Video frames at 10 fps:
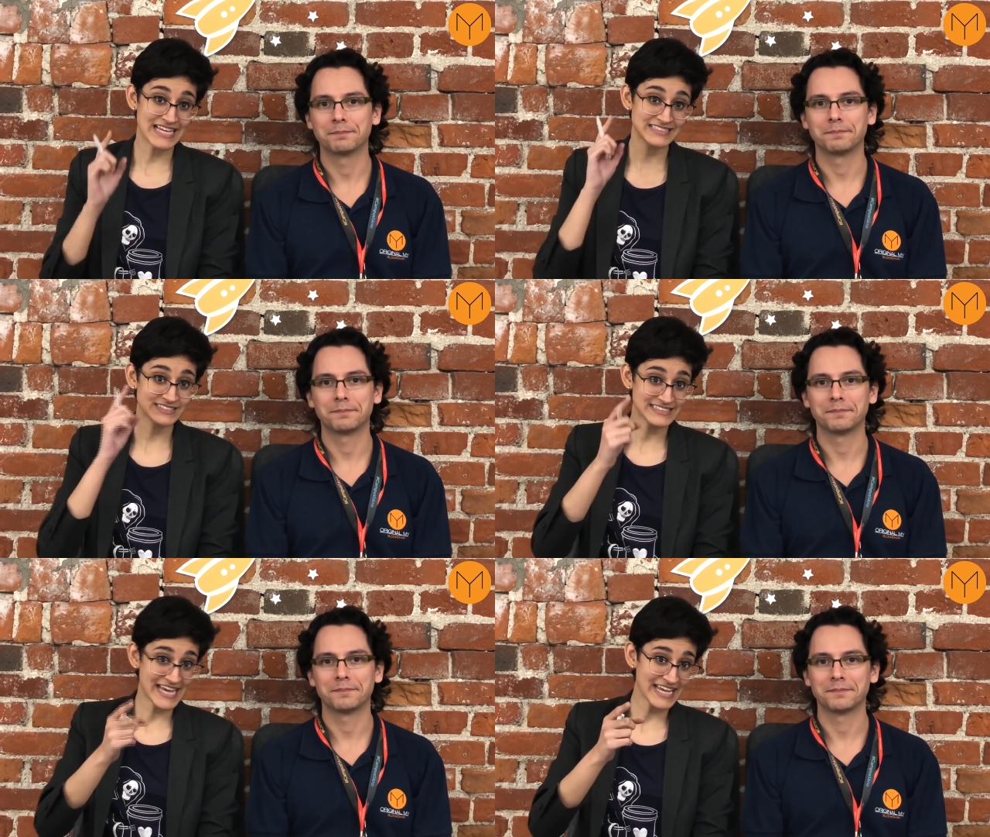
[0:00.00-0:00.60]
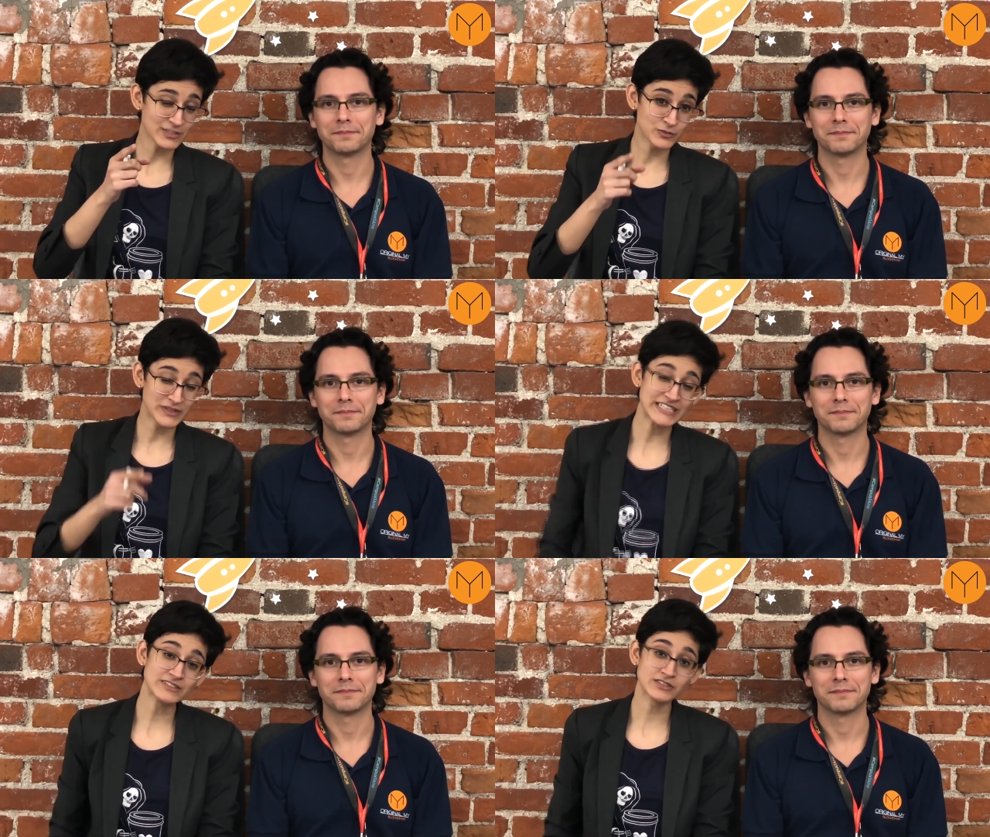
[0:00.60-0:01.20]
Speaker 1: And today we're
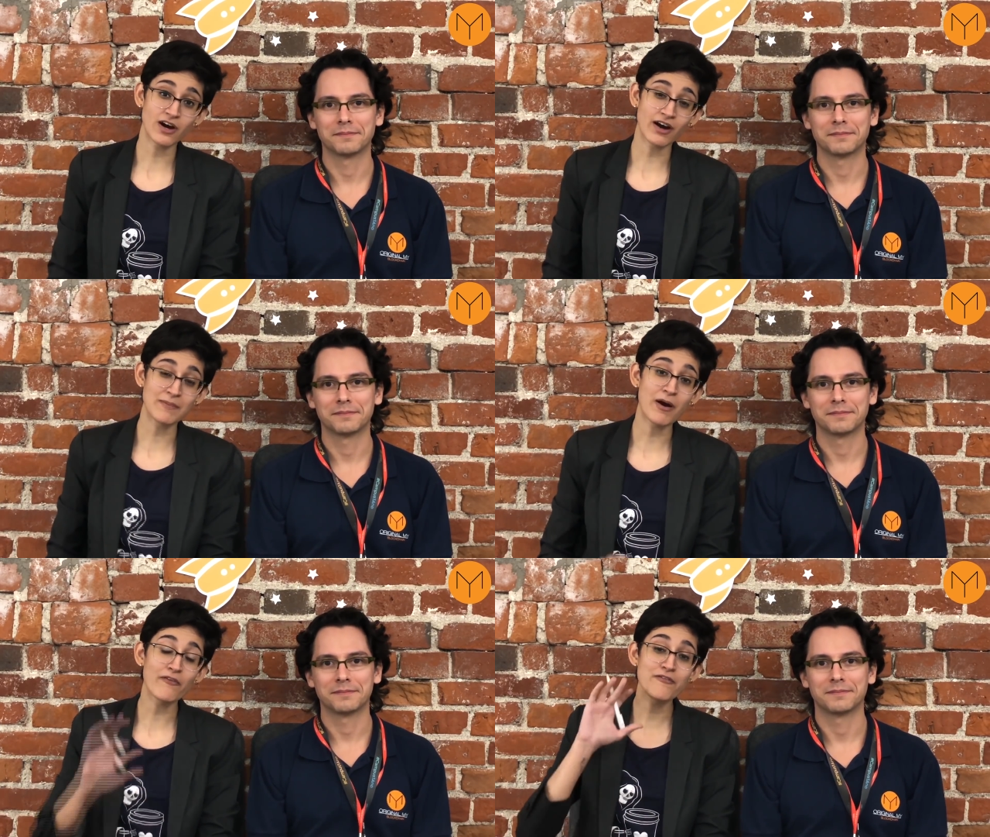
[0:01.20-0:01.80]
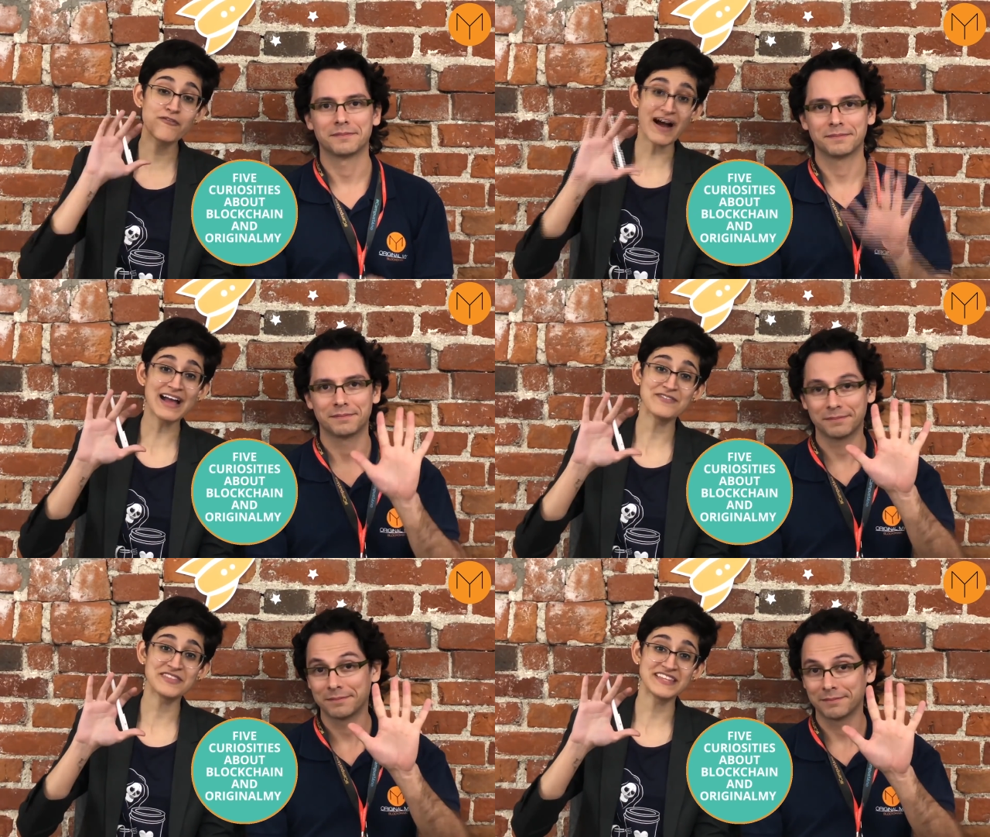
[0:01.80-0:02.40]
here to talk about
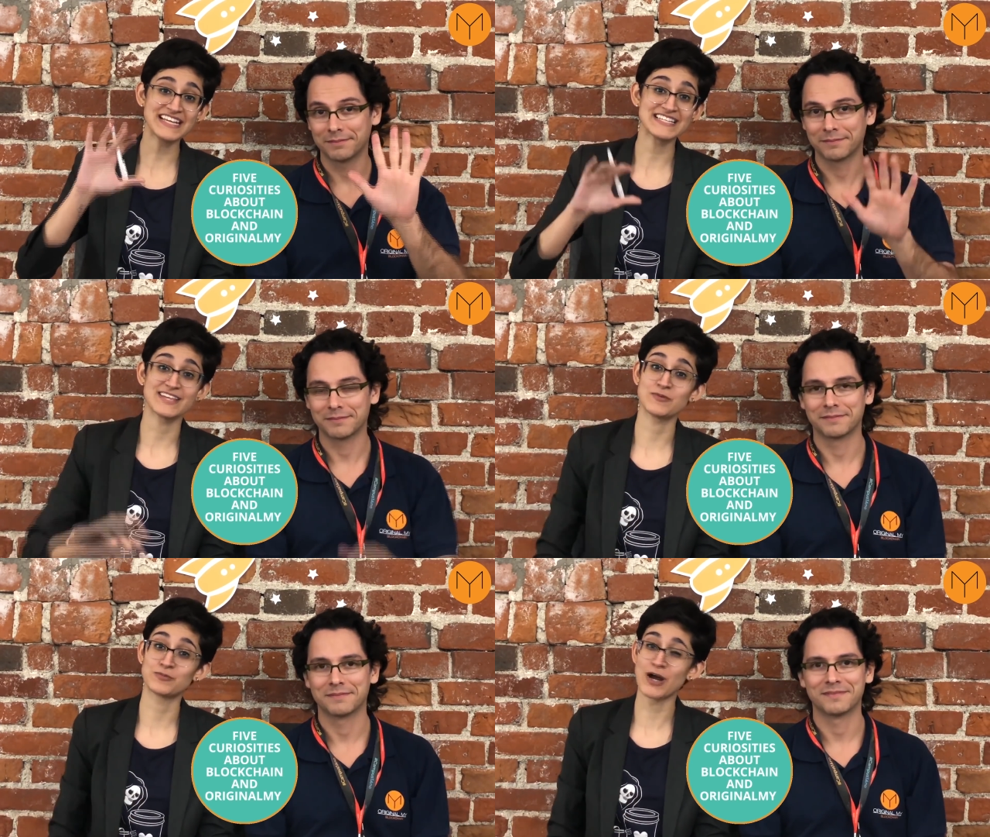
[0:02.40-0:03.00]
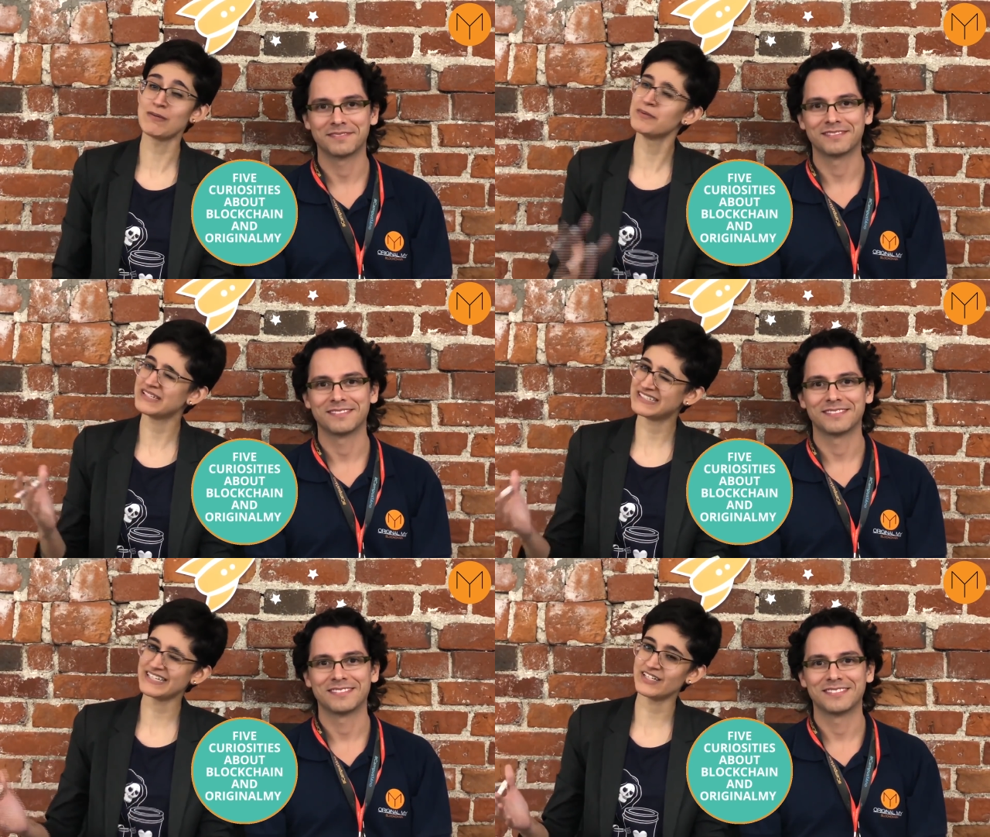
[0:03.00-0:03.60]
five things that you probably
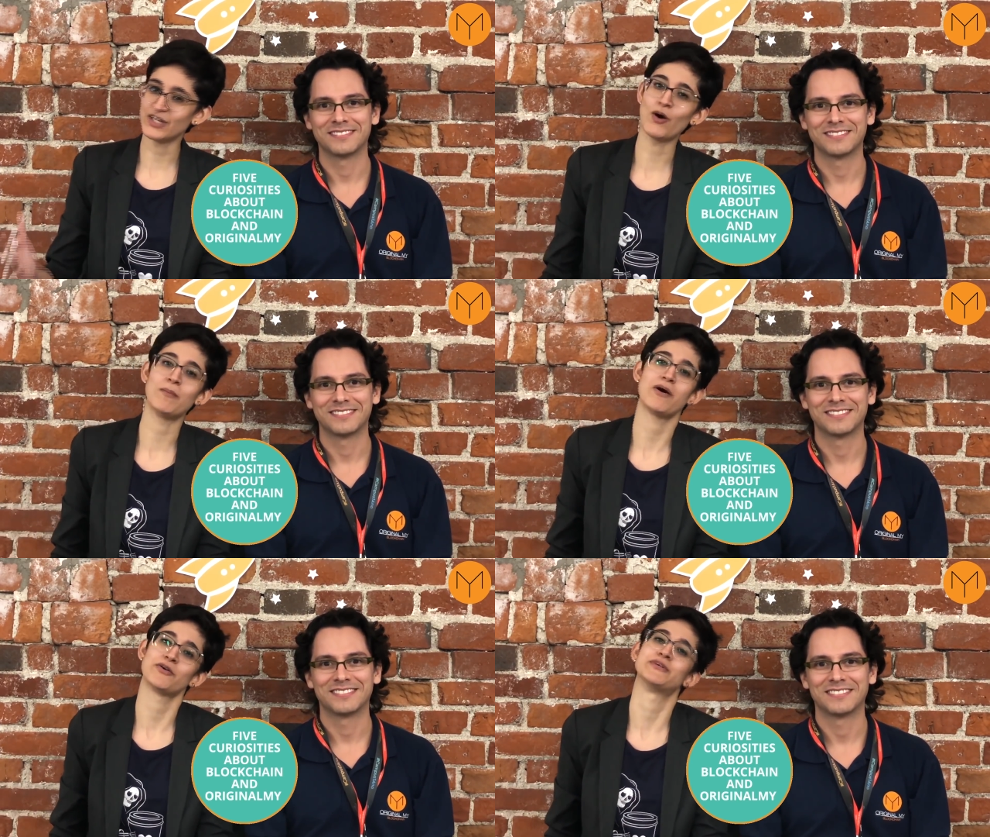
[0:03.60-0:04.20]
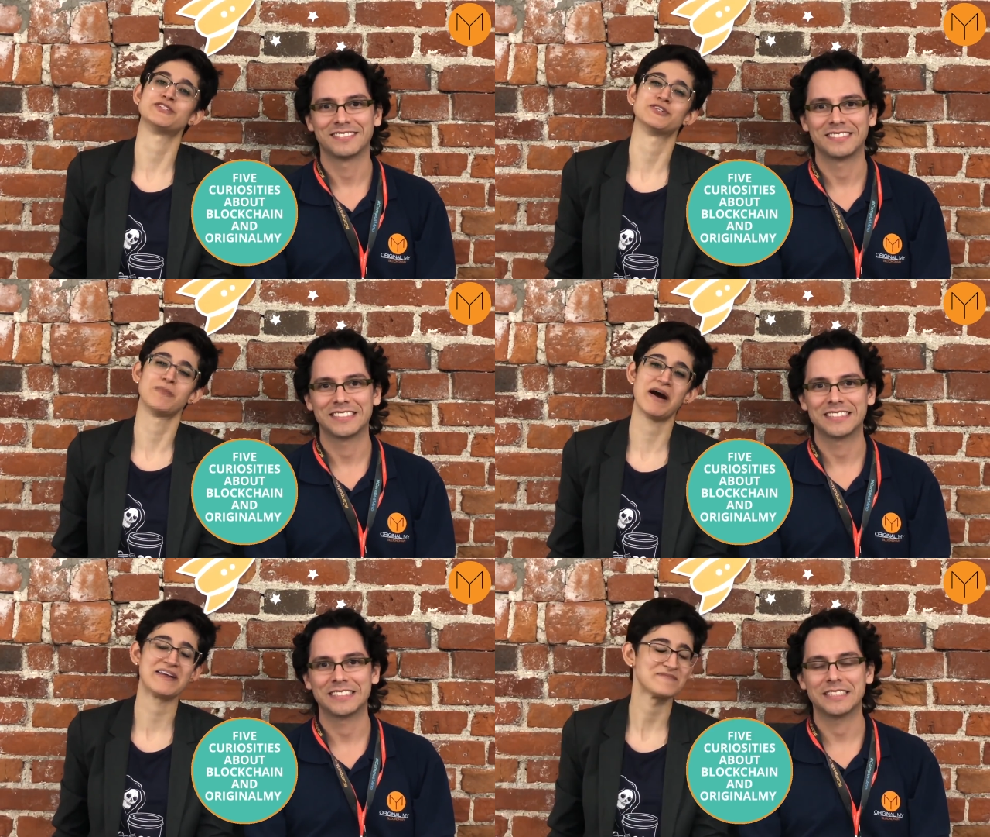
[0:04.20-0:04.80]
didn't know about
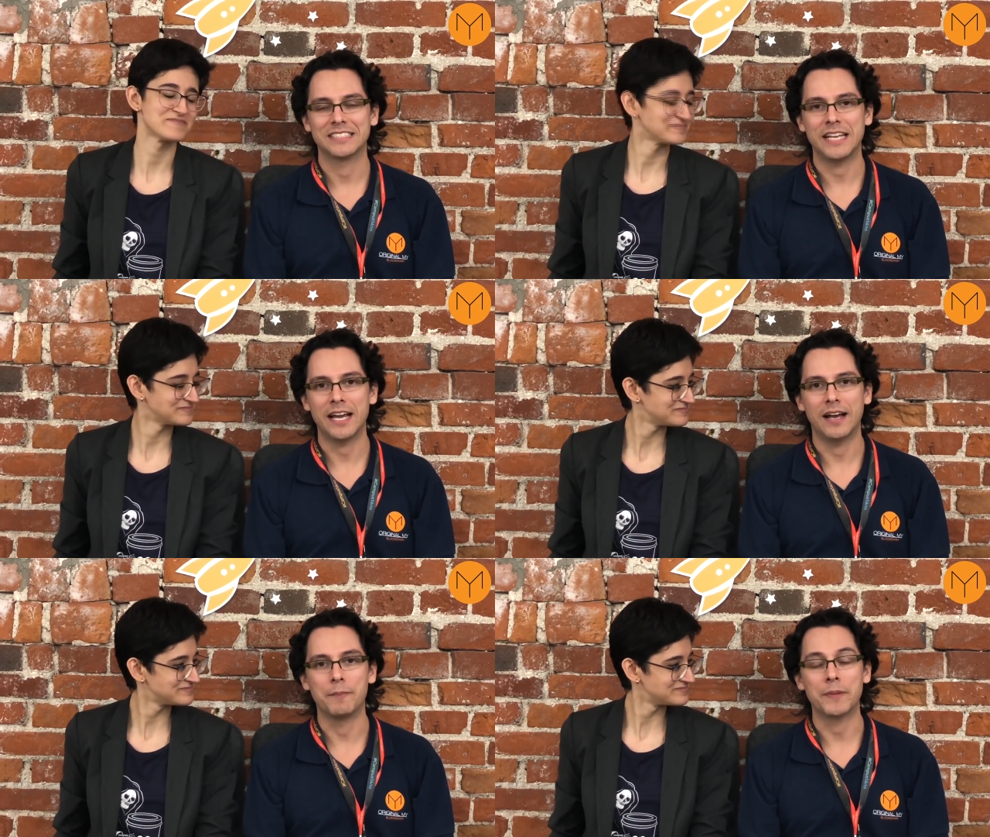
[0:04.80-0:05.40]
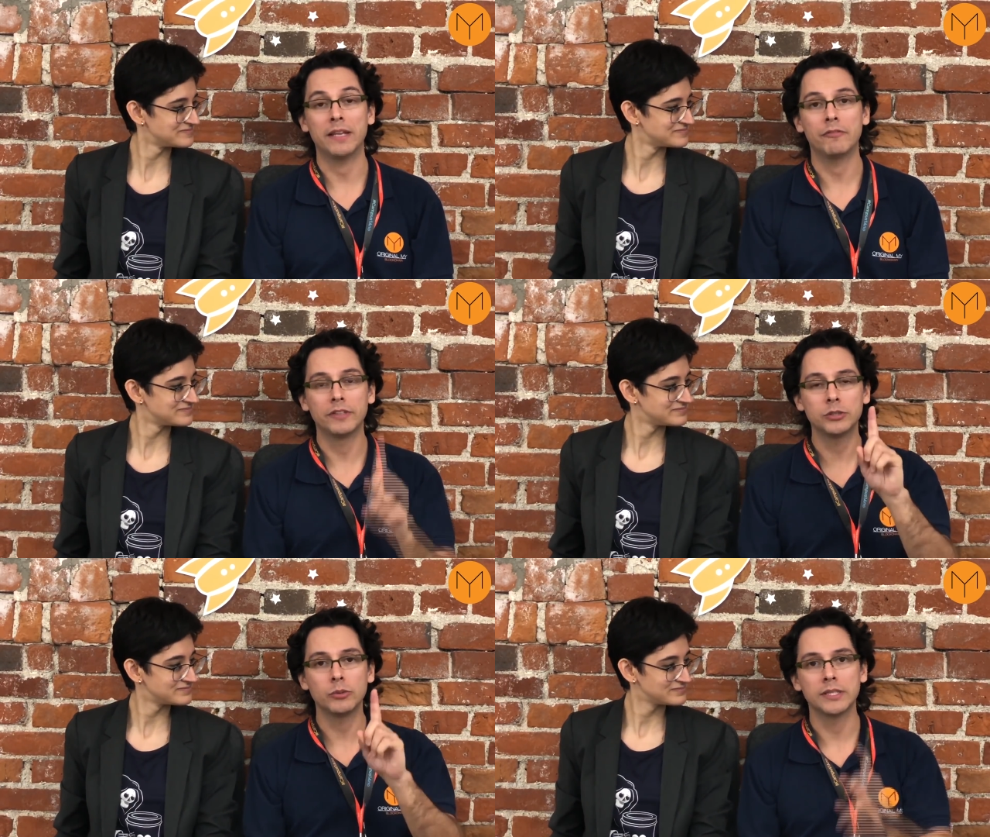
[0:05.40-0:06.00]
OriginalMy.
Speaker 2: Yeah, and the first